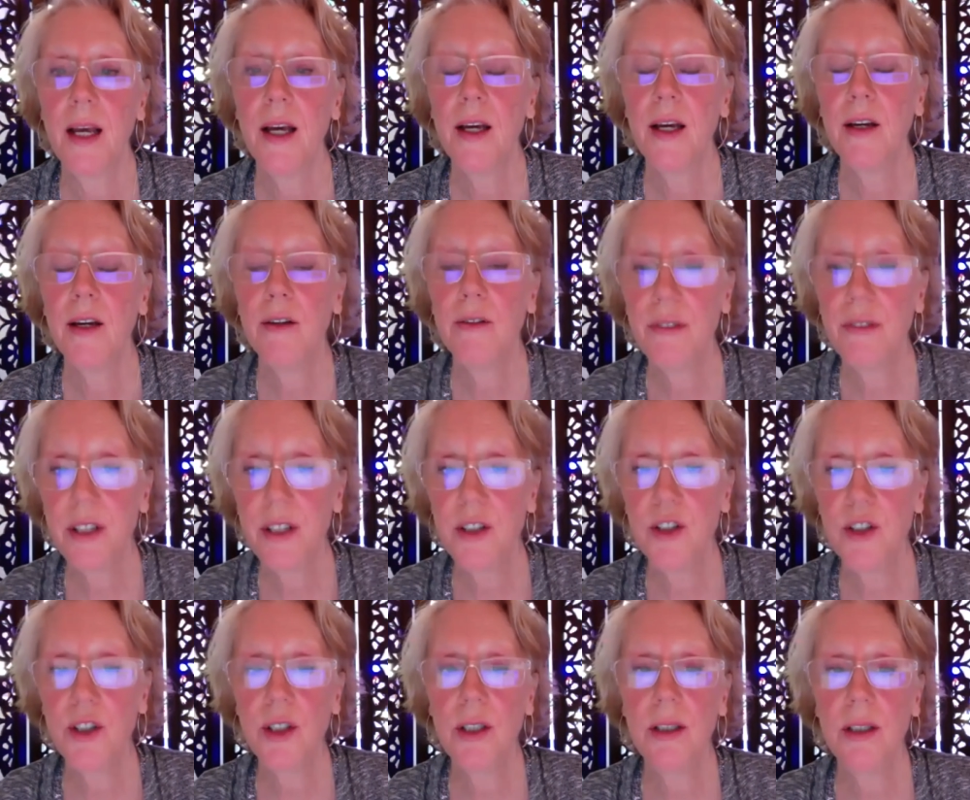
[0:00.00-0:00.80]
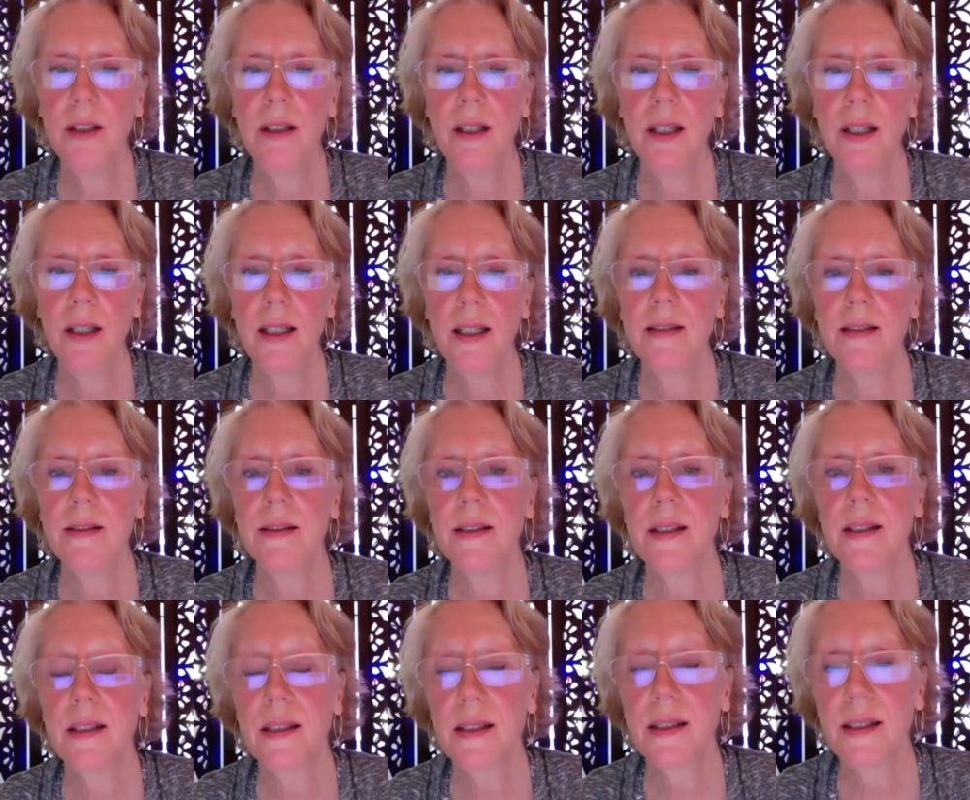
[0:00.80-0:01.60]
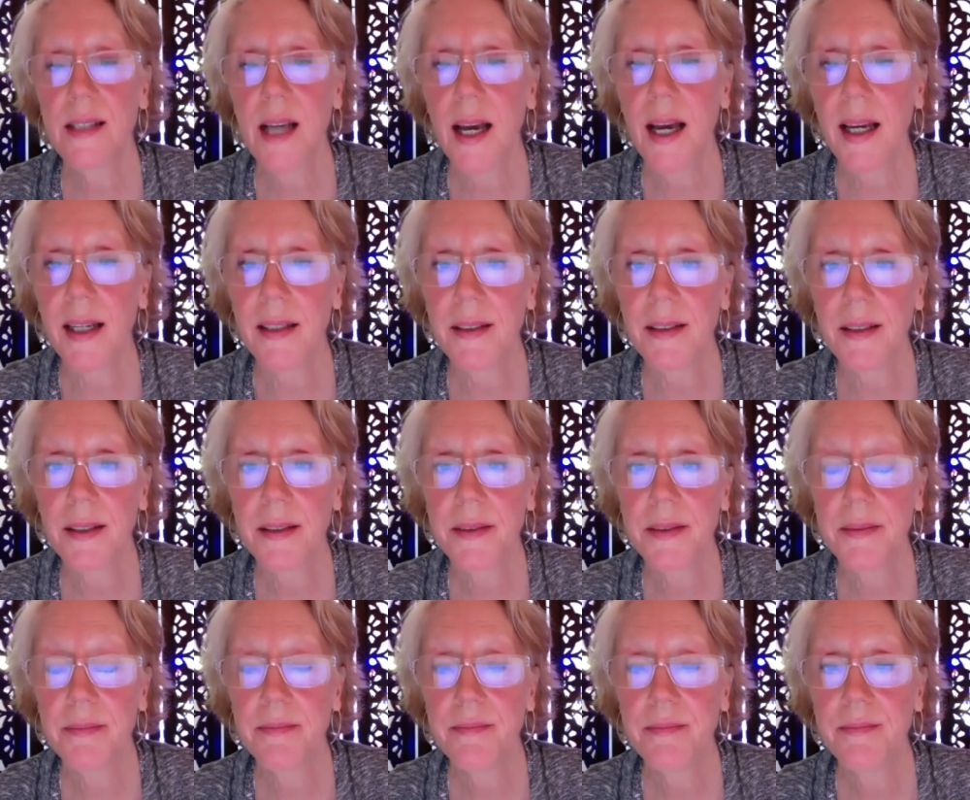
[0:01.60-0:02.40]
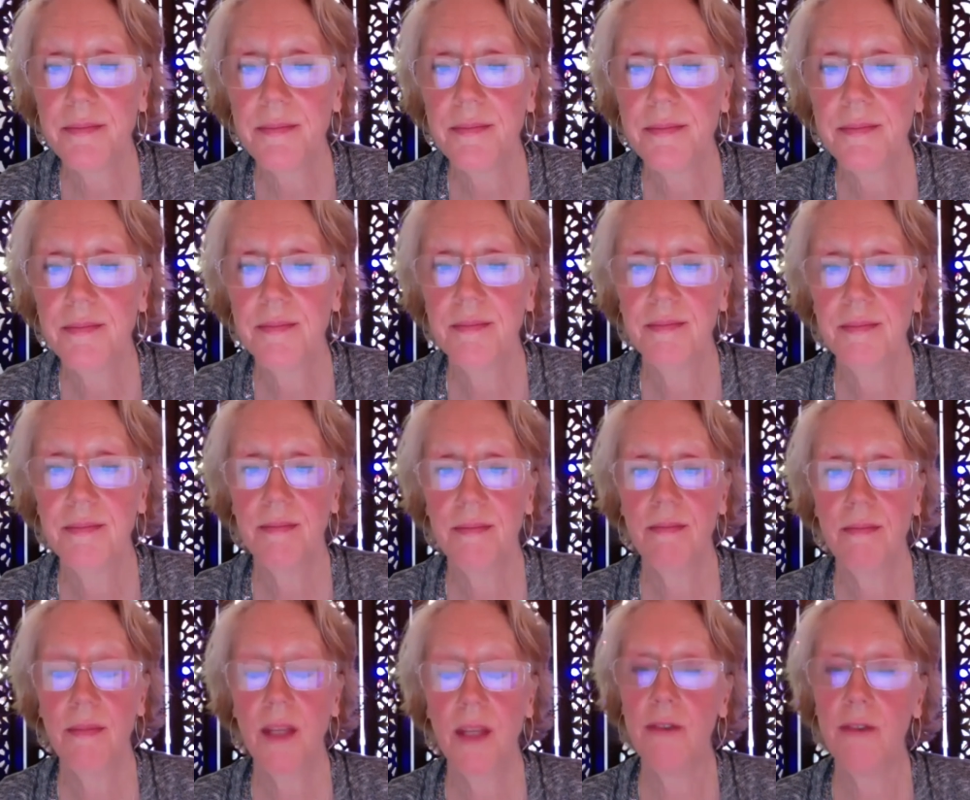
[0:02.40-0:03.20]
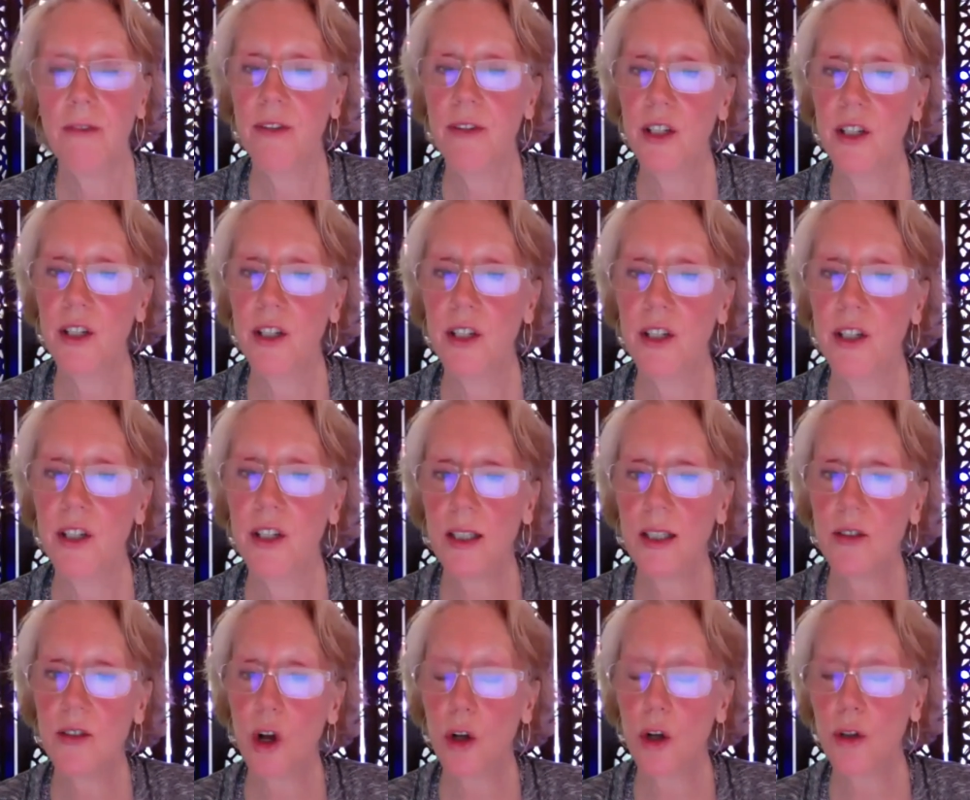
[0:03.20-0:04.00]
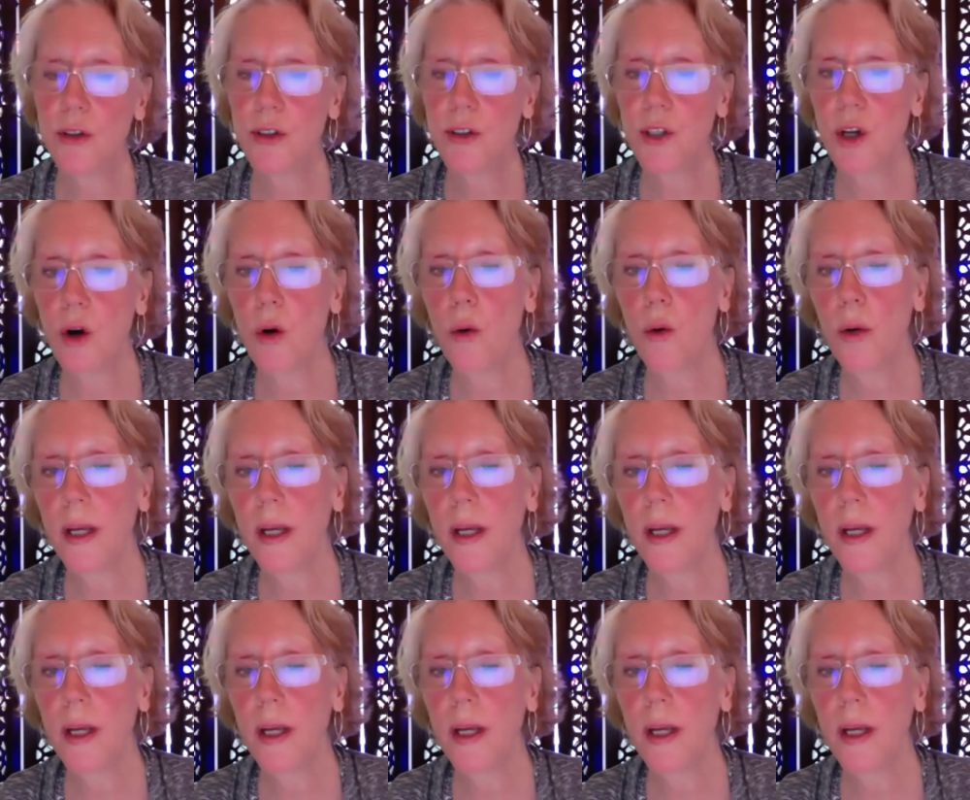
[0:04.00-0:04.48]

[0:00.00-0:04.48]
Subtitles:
Vision is sight. Vision is also